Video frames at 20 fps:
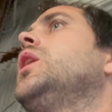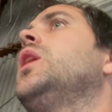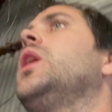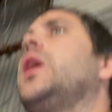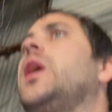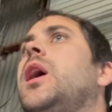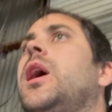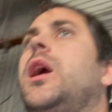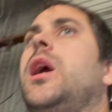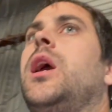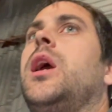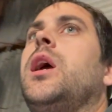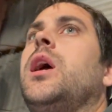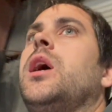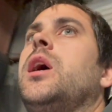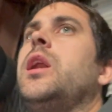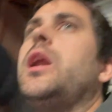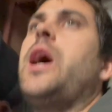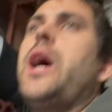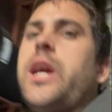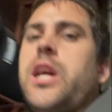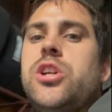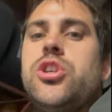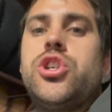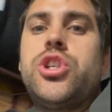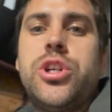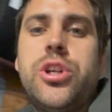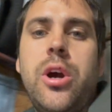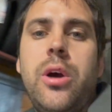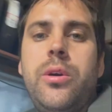And I can
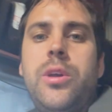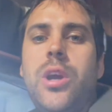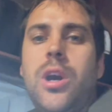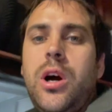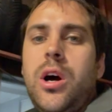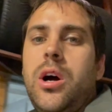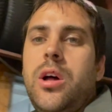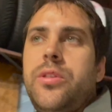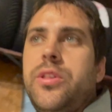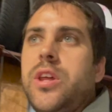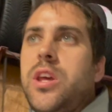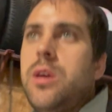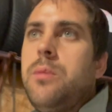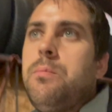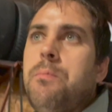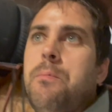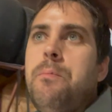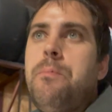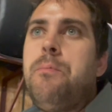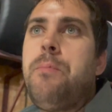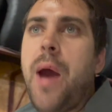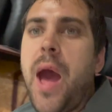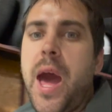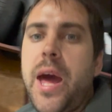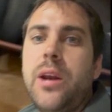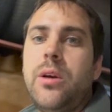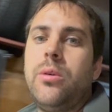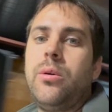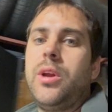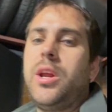show y'all the
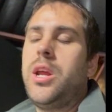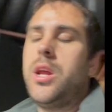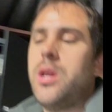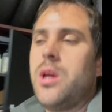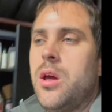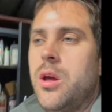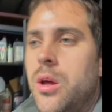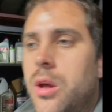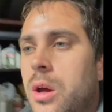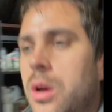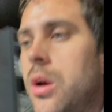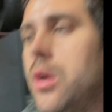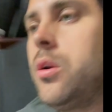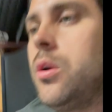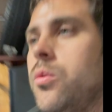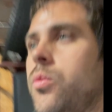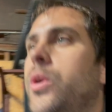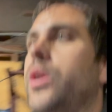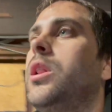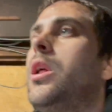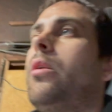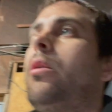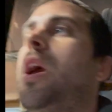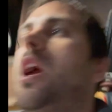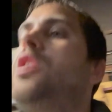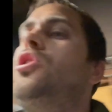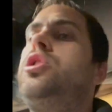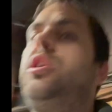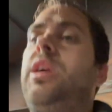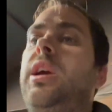battery
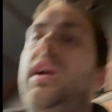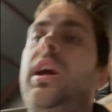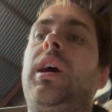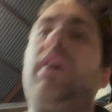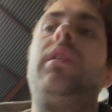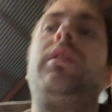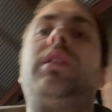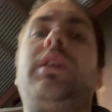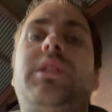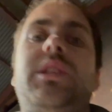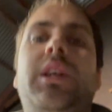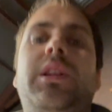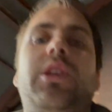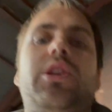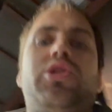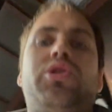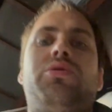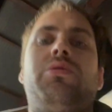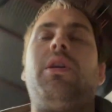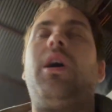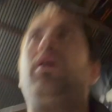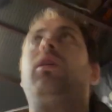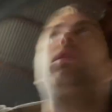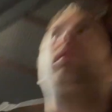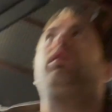relocation kit that's in the trunk.